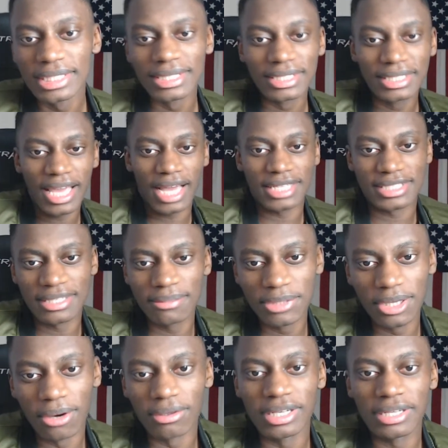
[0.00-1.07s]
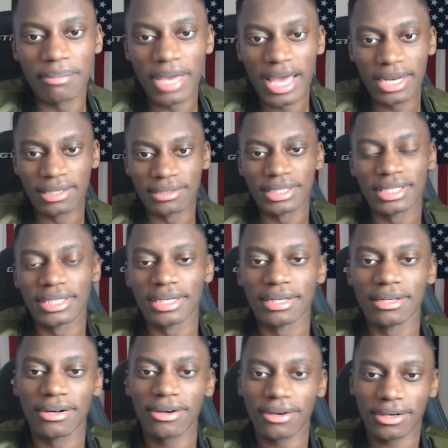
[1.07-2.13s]
Yeah, Simeone, man.
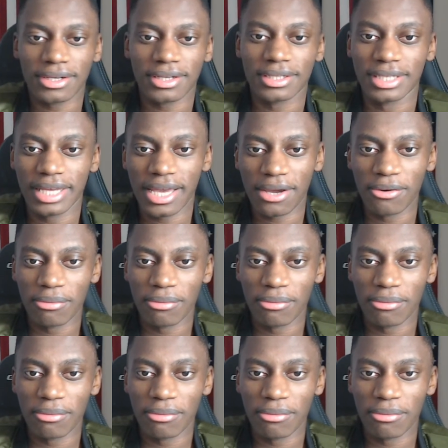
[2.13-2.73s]
Look, Diego